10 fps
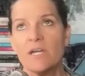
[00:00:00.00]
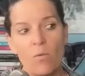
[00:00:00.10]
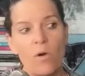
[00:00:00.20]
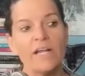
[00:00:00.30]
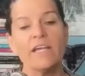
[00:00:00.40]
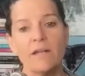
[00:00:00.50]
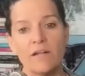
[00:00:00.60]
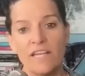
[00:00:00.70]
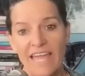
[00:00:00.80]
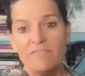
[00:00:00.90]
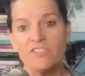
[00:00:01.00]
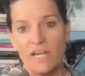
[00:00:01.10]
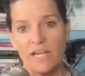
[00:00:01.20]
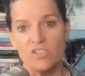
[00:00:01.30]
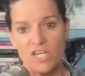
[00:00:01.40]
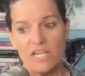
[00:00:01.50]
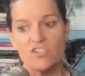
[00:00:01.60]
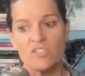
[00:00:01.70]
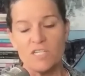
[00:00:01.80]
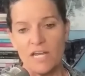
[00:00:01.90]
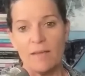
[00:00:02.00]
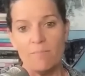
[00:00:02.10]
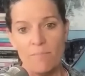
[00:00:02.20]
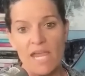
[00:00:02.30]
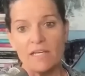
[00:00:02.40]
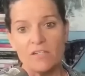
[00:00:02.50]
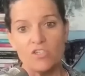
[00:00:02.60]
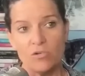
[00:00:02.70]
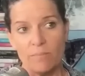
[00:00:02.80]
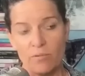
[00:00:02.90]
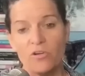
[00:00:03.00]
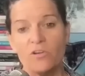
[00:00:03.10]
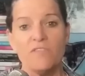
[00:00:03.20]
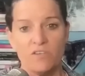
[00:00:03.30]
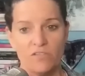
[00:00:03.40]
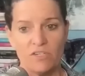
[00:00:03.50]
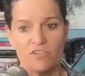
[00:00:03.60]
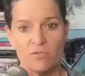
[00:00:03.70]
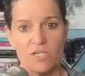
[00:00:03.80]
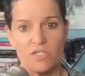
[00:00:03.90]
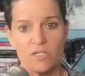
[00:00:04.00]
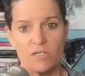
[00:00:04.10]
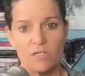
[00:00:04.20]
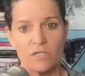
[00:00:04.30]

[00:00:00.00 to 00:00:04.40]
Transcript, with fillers: What lifestyle changes can I make to improve this situation?